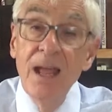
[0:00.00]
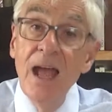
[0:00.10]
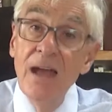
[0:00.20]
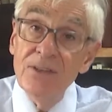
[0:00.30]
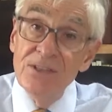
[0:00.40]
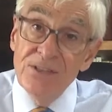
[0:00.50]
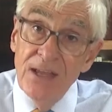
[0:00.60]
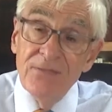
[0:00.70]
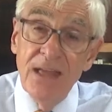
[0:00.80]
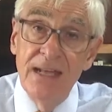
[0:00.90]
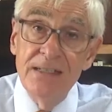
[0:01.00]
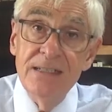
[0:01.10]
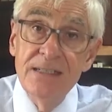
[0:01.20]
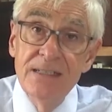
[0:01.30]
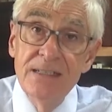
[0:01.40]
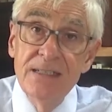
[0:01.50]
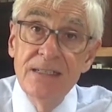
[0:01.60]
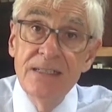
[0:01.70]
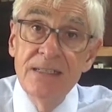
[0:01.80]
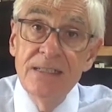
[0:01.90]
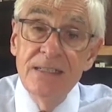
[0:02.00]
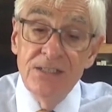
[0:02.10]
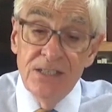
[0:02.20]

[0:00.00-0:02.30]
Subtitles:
Having said that, this